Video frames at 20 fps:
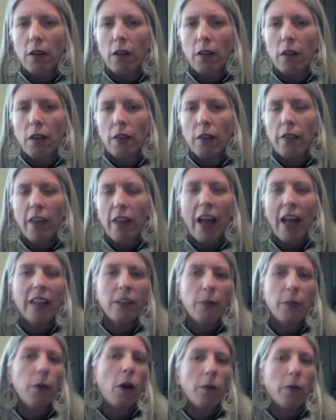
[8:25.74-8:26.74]
That's
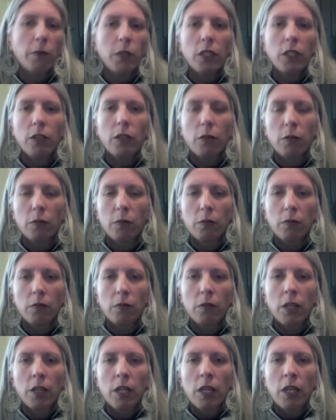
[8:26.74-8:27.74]
a problem too.
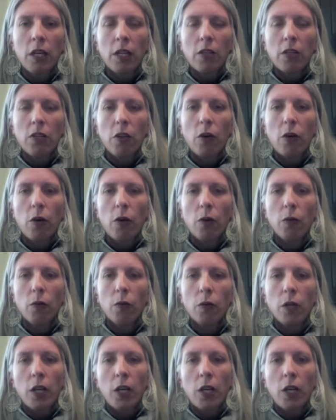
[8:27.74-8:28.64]
So,